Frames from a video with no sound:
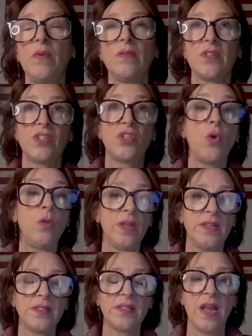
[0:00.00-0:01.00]

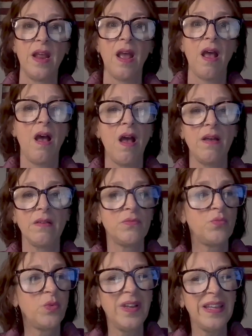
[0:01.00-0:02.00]
SOLAs,
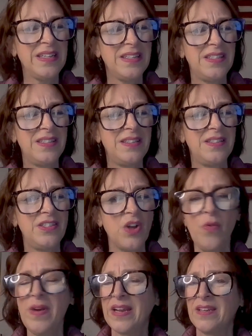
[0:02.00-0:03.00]
really
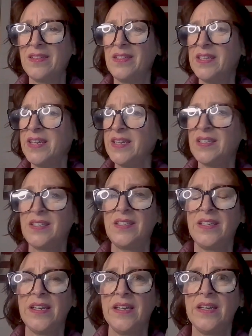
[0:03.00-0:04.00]
don't exist
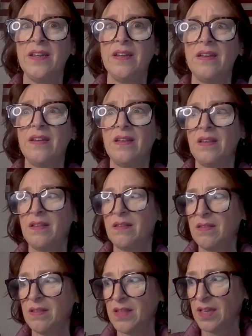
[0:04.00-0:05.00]
in
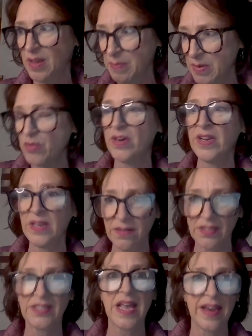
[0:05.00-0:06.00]
the community
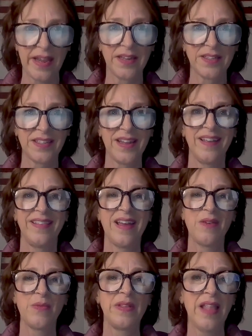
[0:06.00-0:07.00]
settings
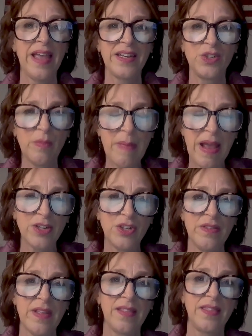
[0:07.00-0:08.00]
that we'd like to
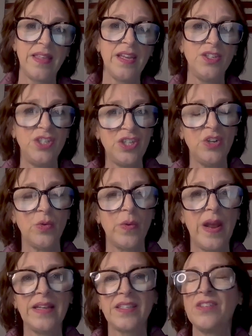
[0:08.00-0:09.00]
imagine that they
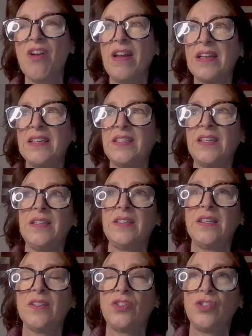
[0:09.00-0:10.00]
do. And it's not as
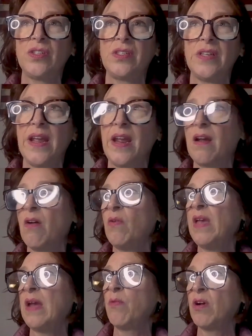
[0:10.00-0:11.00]
easy as just saying,
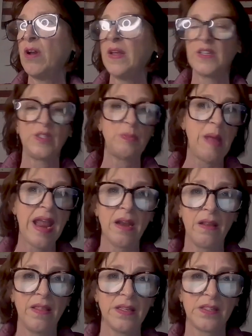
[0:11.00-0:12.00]
okay, we're going to
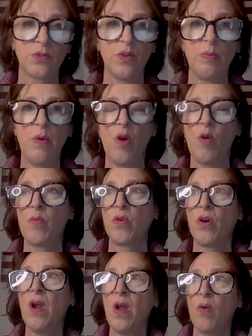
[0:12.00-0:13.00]
expand this group home,
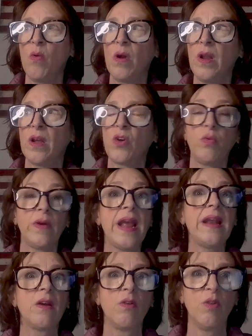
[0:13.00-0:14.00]
or we're going to
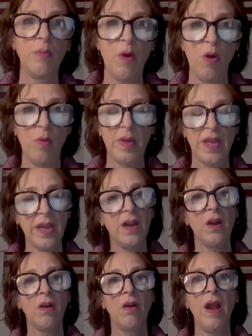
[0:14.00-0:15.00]
create a group home
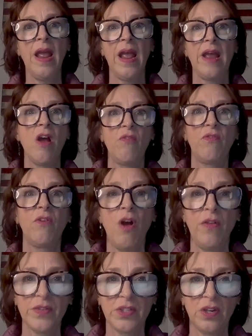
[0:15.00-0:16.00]
here and offer all
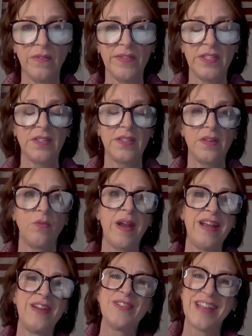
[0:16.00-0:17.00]
the services that
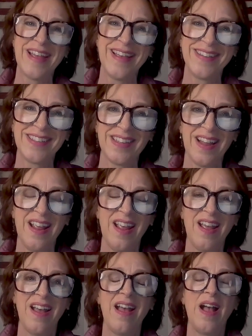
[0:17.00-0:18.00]
Rainier does,
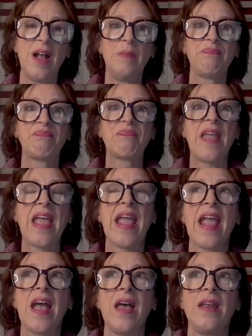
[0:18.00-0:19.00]
and,
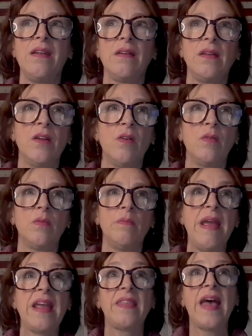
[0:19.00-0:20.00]

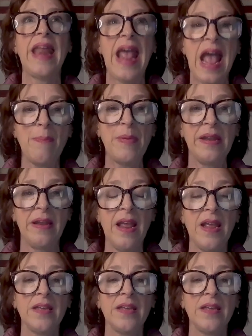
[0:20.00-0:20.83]
make that happen.